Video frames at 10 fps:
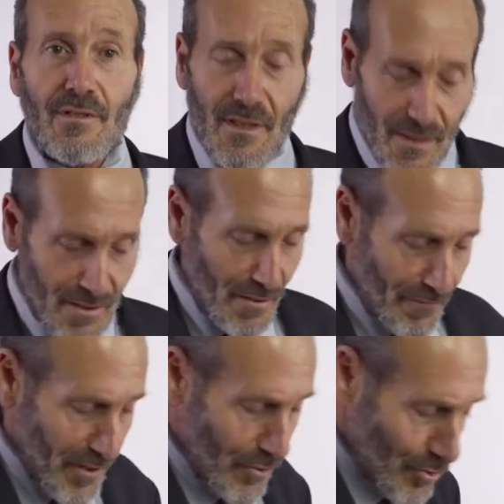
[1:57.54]
is a
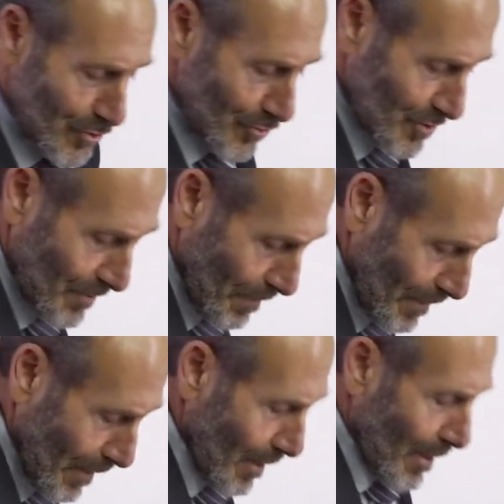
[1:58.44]
very good news.
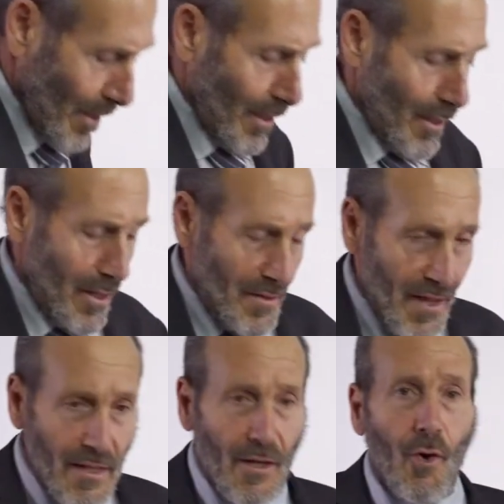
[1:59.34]

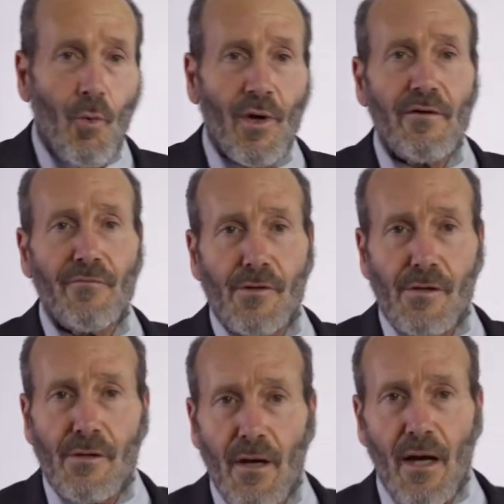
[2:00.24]
Then whenever
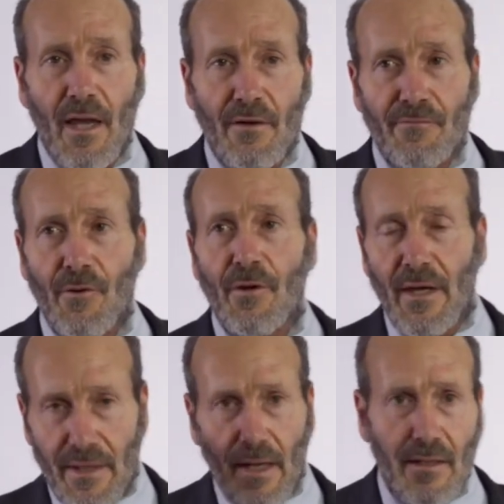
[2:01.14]
I have a
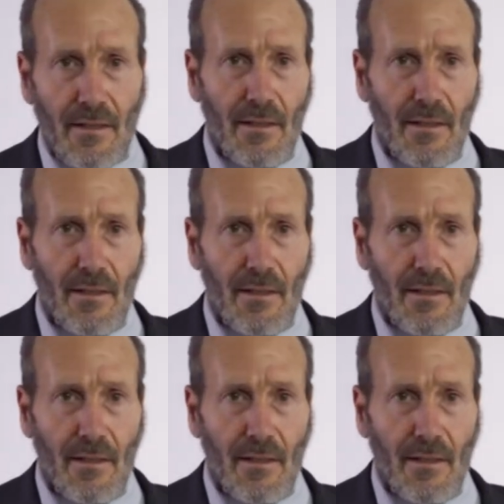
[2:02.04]
headache